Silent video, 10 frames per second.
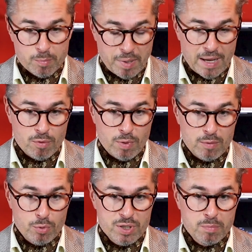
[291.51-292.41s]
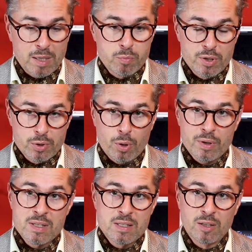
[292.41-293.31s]
Panerai versions, but we're
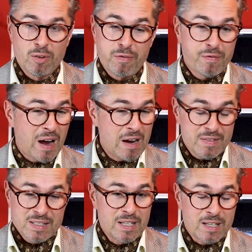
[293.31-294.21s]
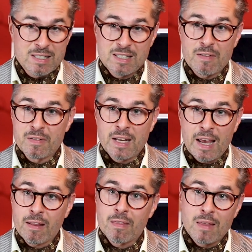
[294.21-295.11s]
talking still 5, 6, 7,
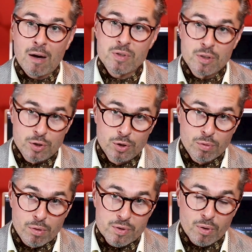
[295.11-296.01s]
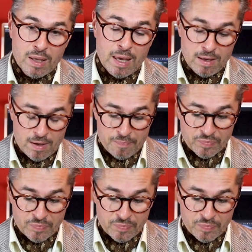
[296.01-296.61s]
8,000 euros, okay?